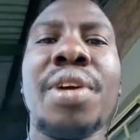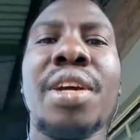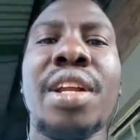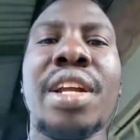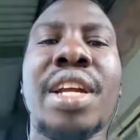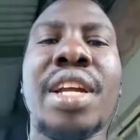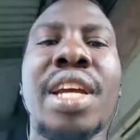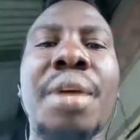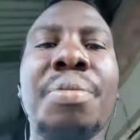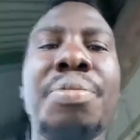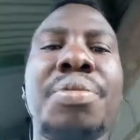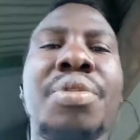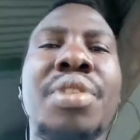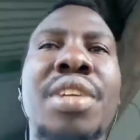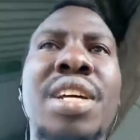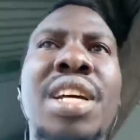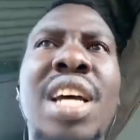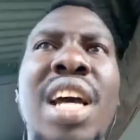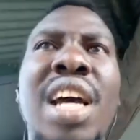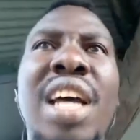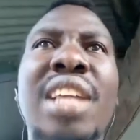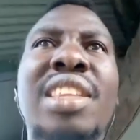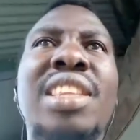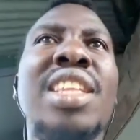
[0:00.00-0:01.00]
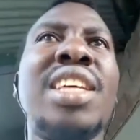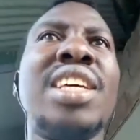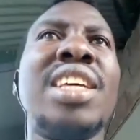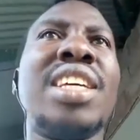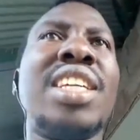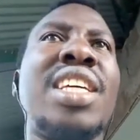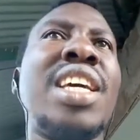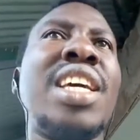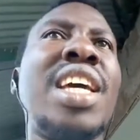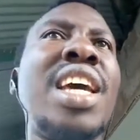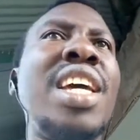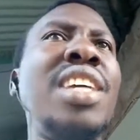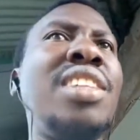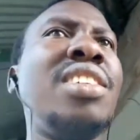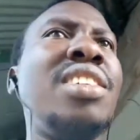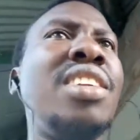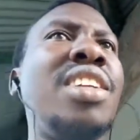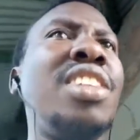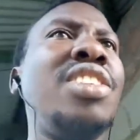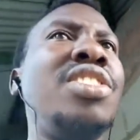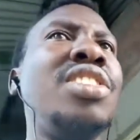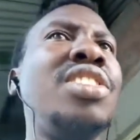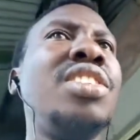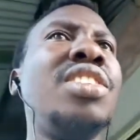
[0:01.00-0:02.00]
kept, I think, 8
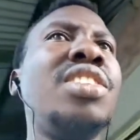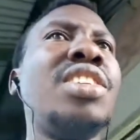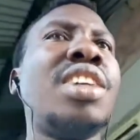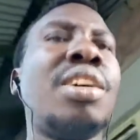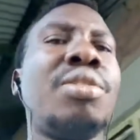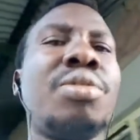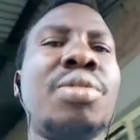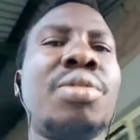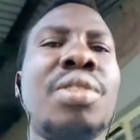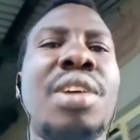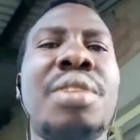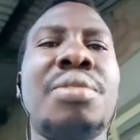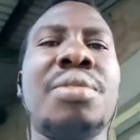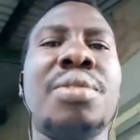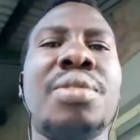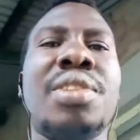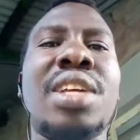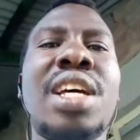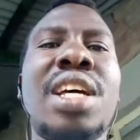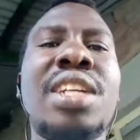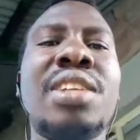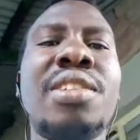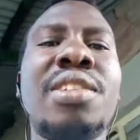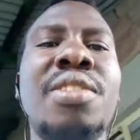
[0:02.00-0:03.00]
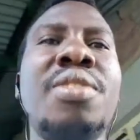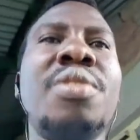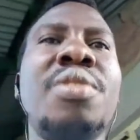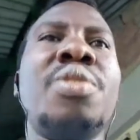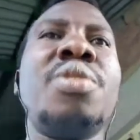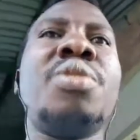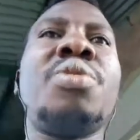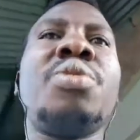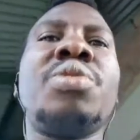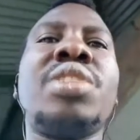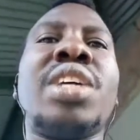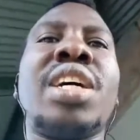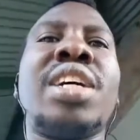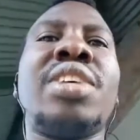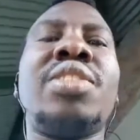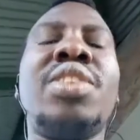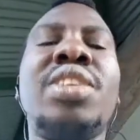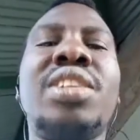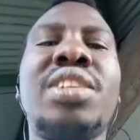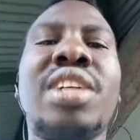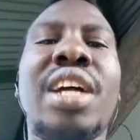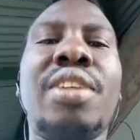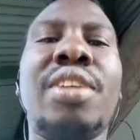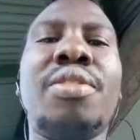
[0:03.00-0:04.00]
clean sheets out of that. It was a
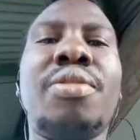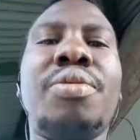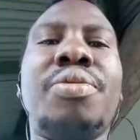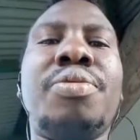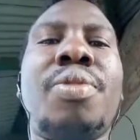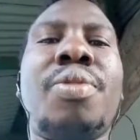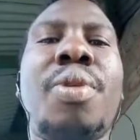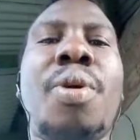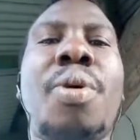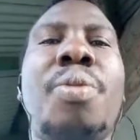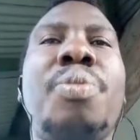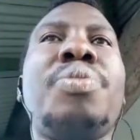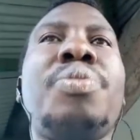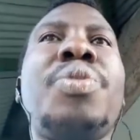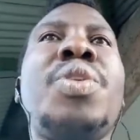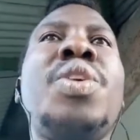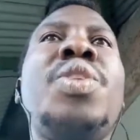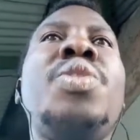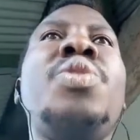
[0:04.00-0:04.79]
great run of form.